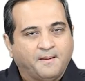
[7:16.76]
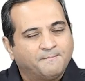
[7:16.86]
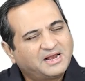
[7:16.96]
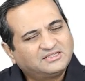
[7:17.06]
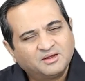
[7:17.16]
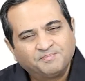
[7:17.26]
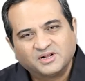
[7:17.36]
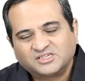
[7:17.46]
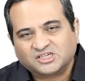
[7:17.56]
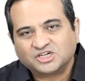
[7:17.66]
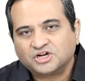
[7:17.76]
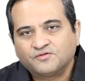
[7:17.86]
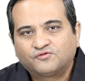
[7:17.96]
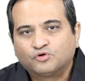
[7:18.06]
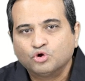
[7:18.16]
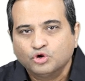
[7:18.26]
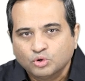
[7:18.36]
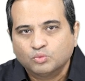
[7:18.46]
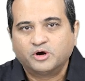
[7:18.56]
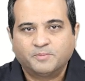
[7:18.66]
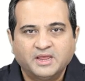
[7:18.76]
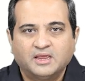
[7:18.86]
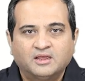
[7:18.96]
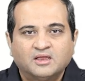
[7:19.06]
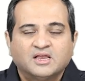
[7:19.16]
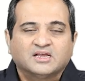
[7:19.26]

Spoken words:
My simple suggestion to you would be,